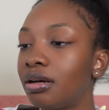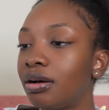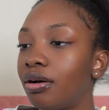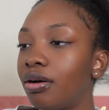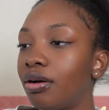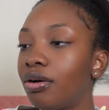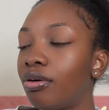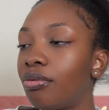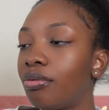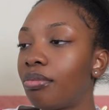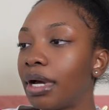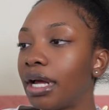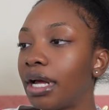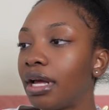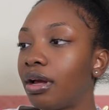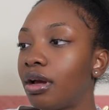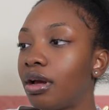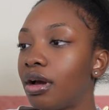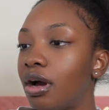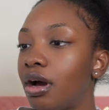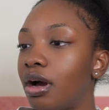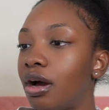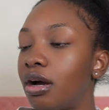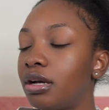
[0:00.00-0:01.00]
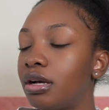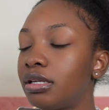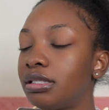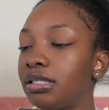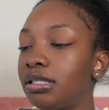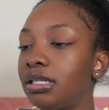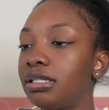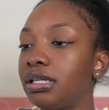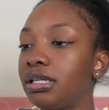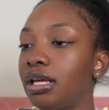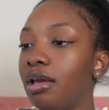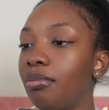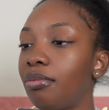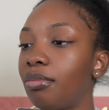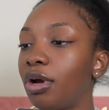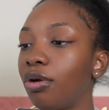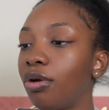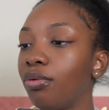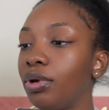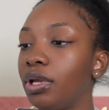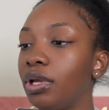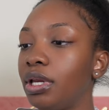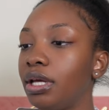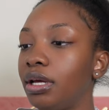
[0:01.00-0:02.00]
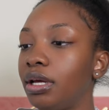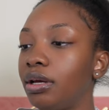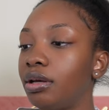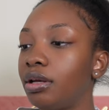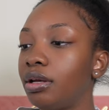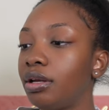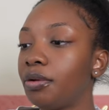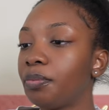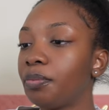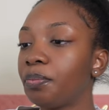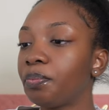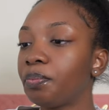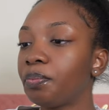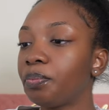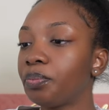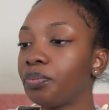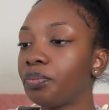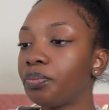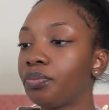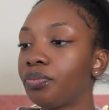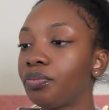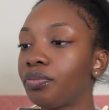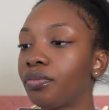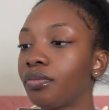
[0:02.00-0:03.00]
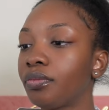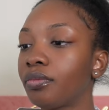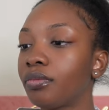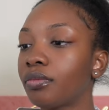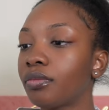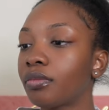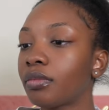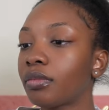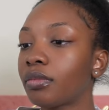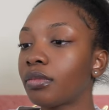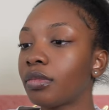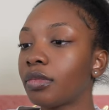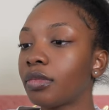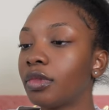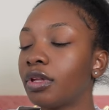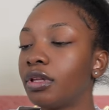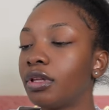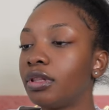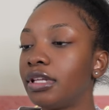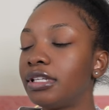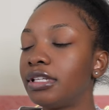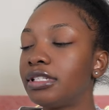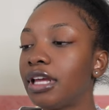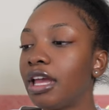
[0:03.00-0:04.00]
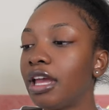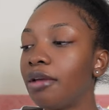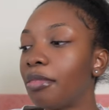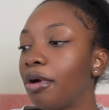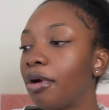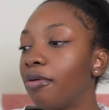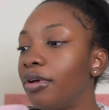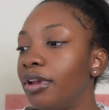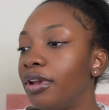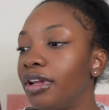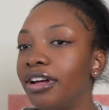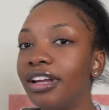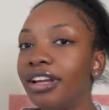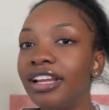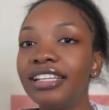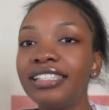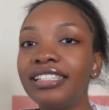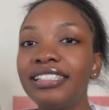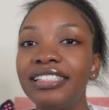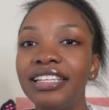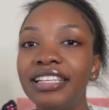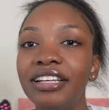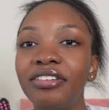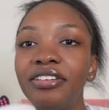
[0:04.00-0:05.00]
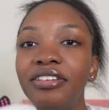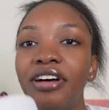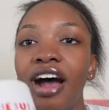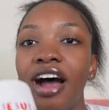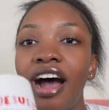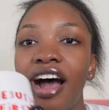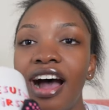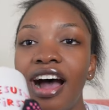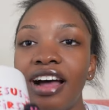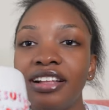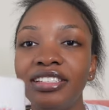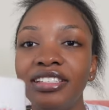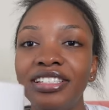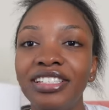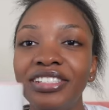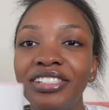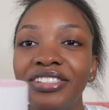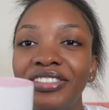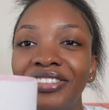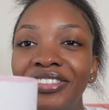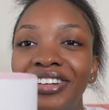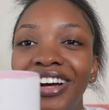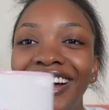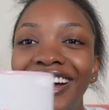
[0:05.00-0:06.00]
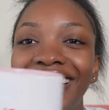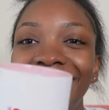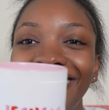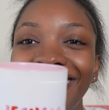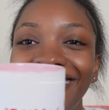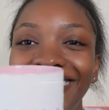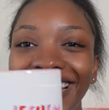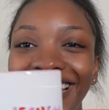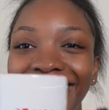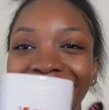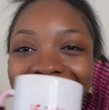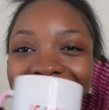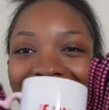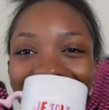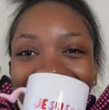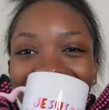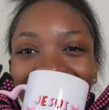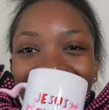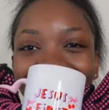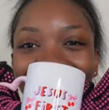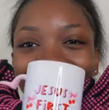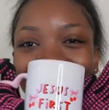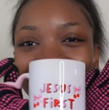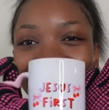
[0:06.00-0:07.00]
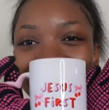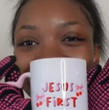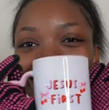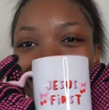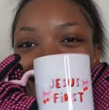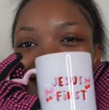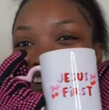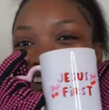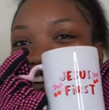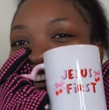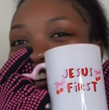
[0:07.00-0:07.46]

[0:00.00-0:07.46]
Oh my gosh. This came out really good. This came out really good. It's still hot too. Oh my gosh.